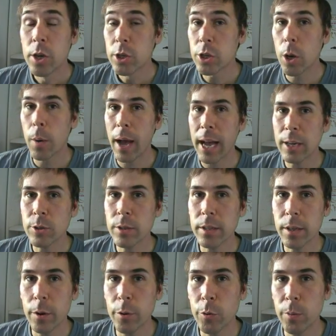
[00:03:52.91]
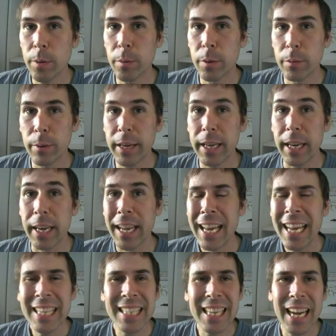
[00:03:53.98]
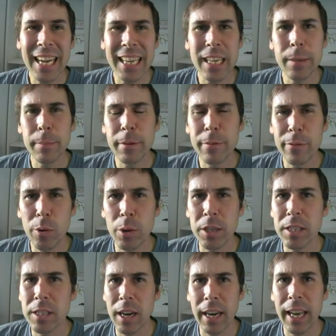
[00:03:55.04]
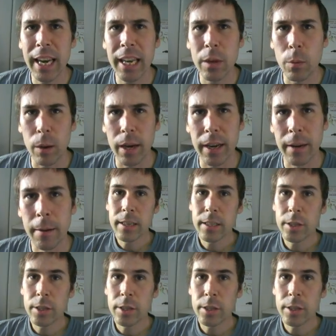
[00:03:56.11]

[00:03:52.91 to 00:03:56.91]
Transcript: So actually go through and read it. It's not going to be forced on anyone.